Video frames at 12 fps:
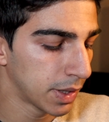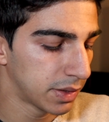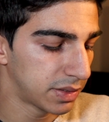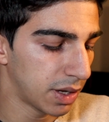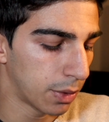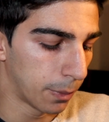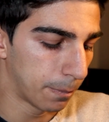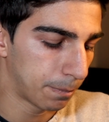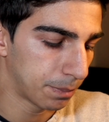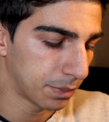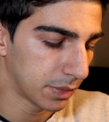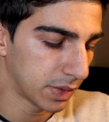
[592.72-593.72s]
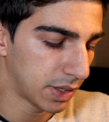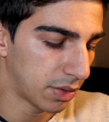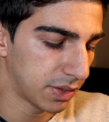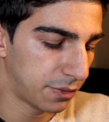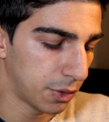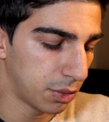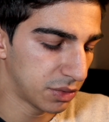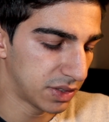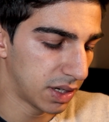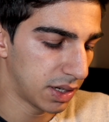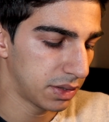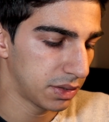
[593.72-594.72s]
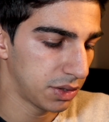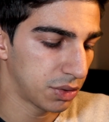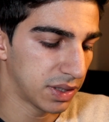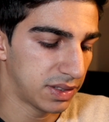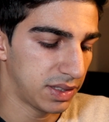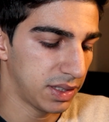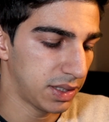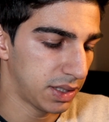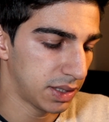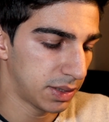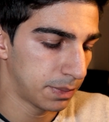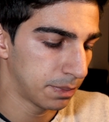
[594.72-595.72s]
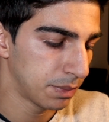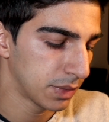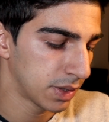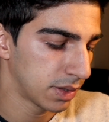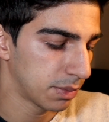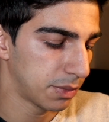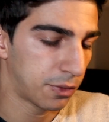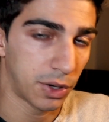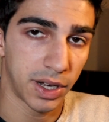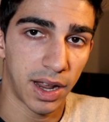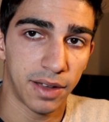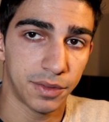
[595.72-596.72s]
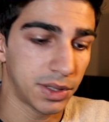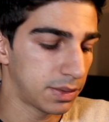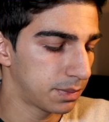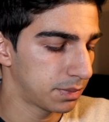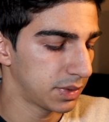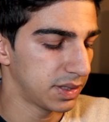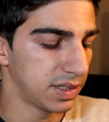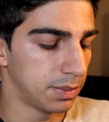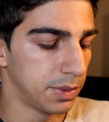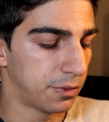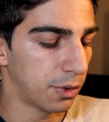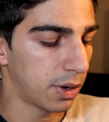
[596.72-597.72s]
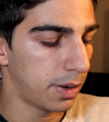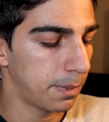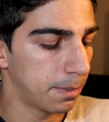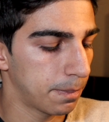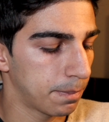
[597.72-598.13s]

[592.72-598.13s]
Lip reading: So now the photo's done. You can see here before and after. This is before,